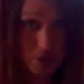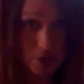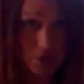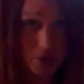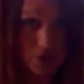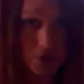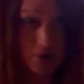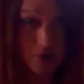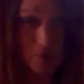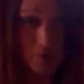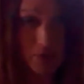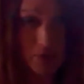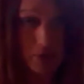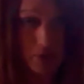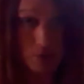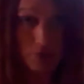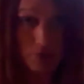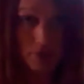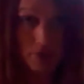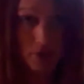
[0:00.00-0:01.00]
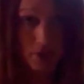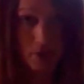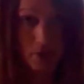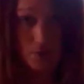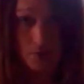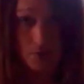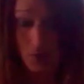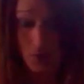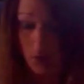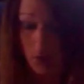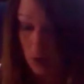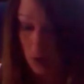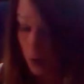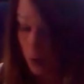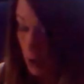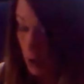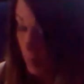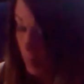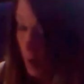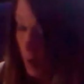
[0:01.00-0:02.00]
in the bed with them
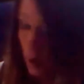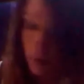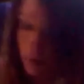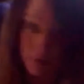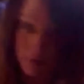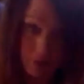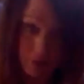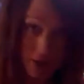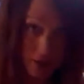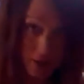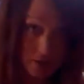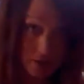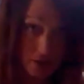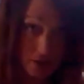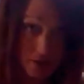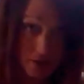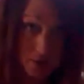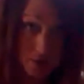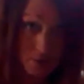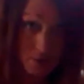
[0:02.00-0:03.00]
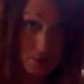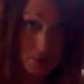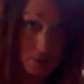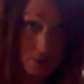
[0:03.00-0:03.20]
upon meeting them,